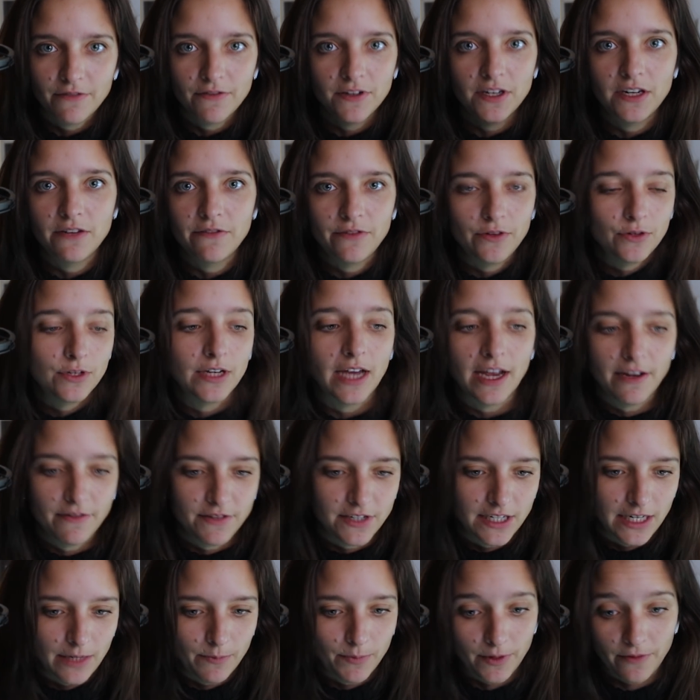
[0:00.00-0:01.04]
even if you
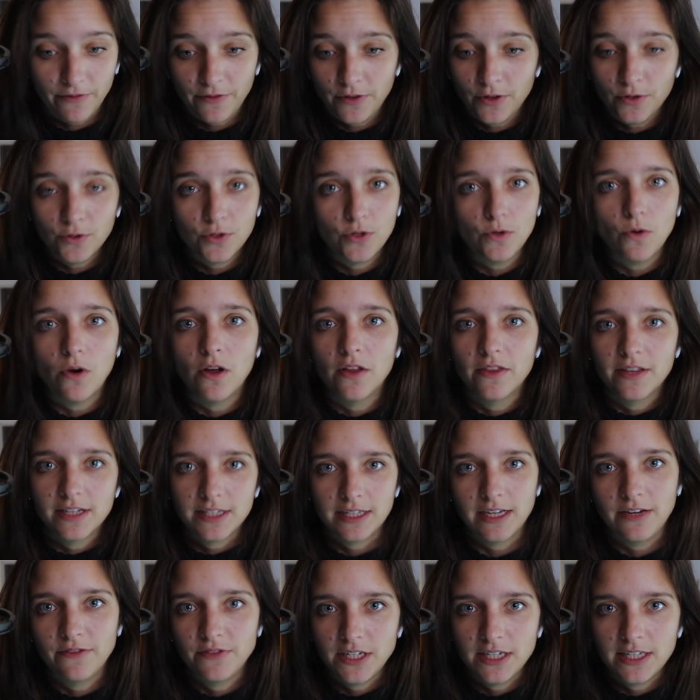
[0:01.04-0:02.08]
dive deep, if you do all the
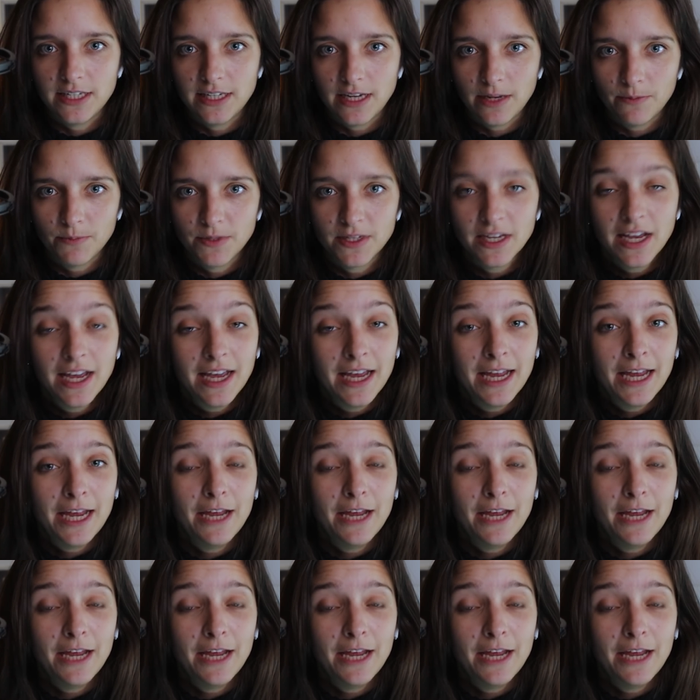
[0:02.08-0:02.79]
safety steps.